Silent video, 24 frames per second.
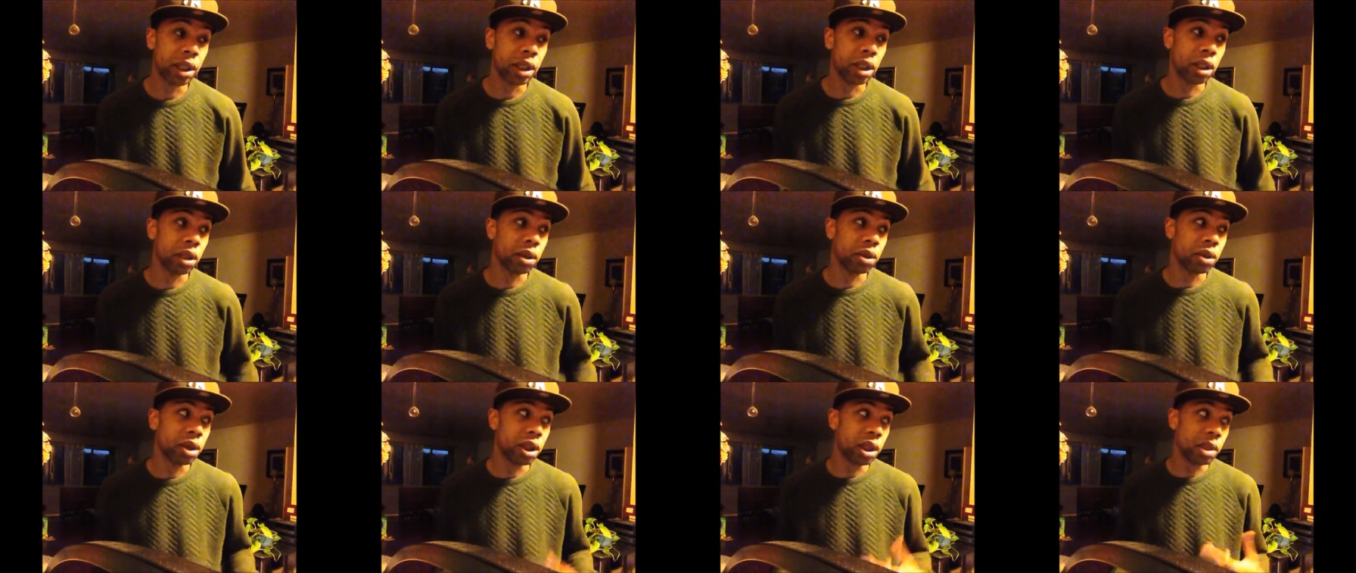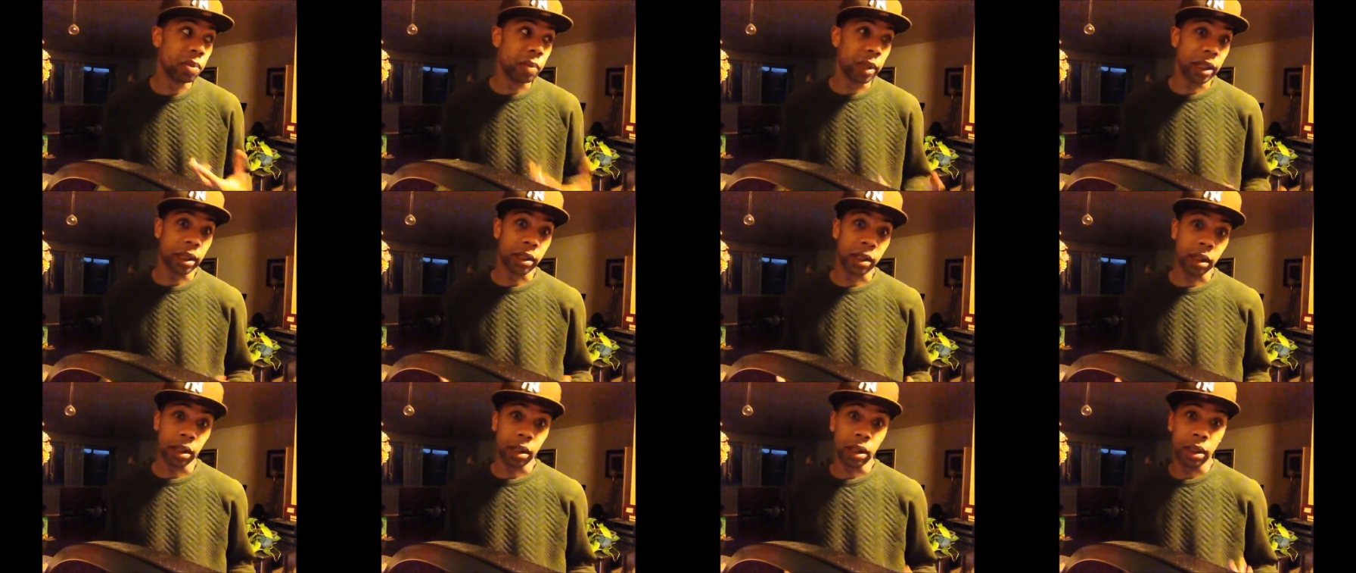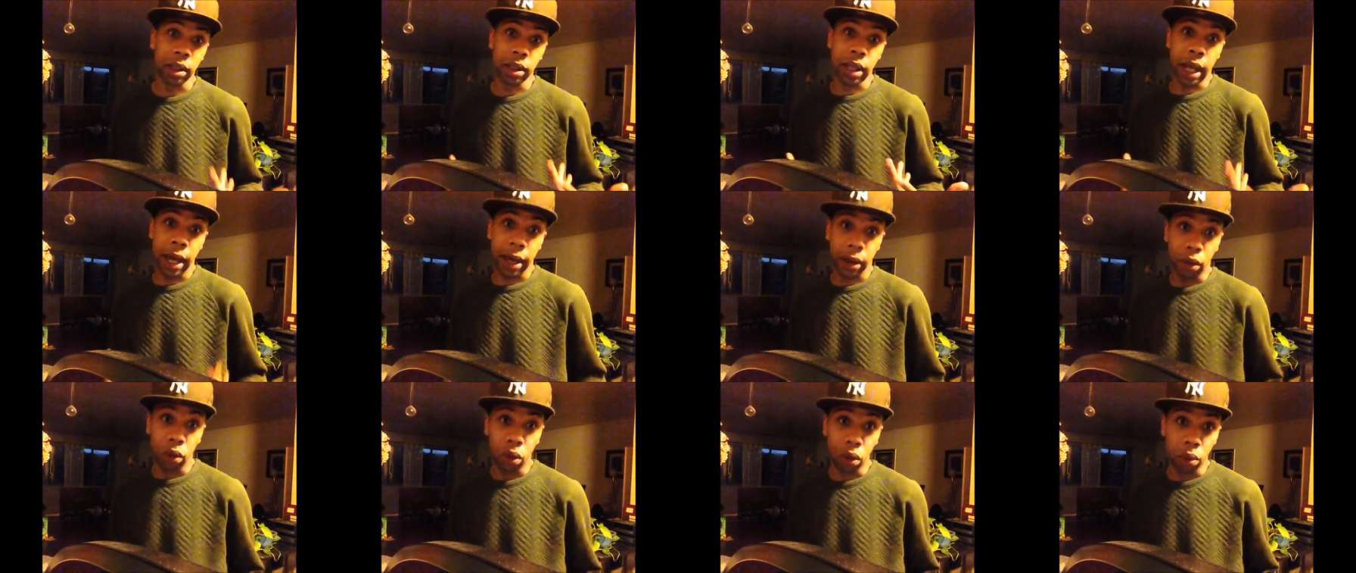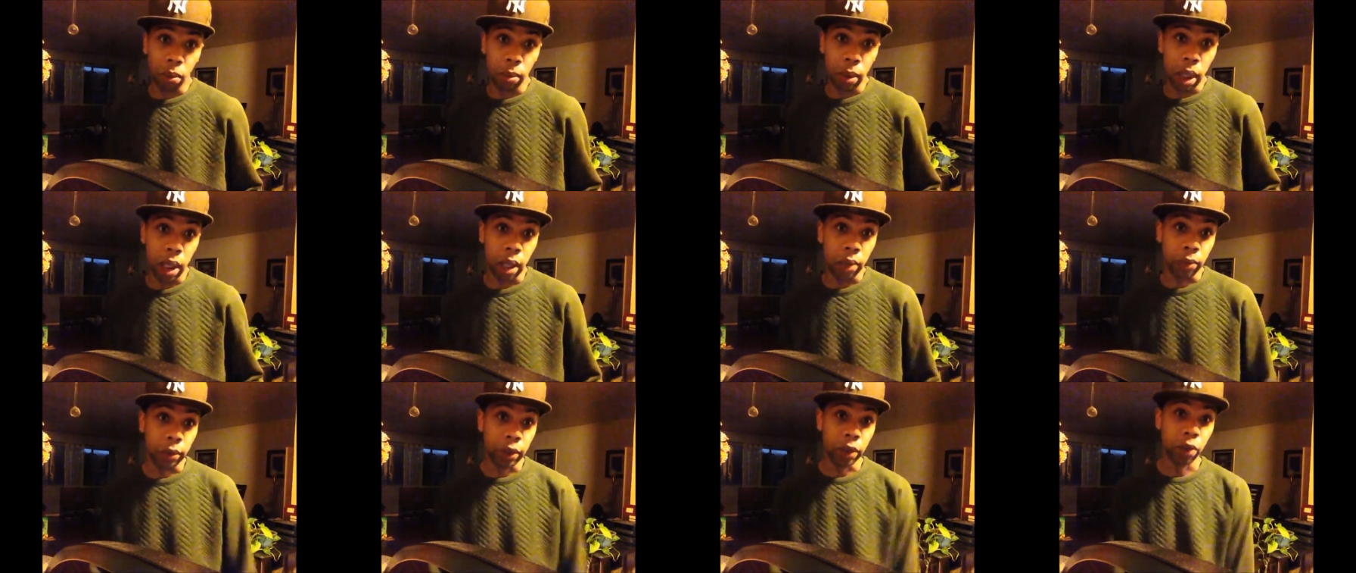you know, she's basically at home
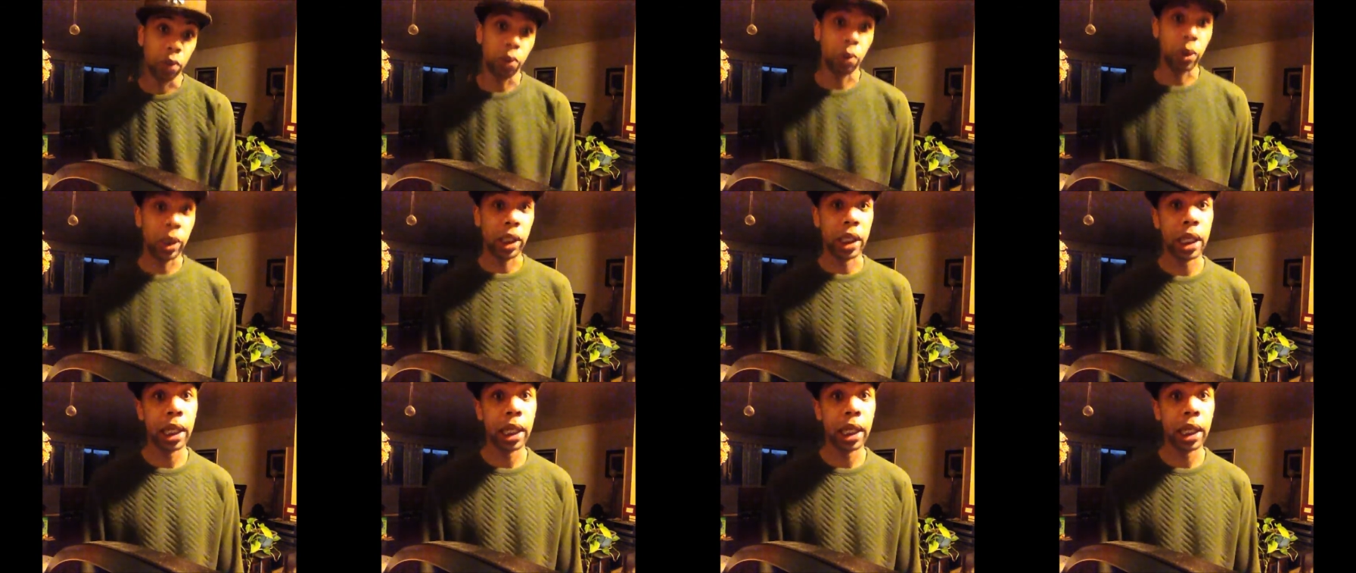mom with three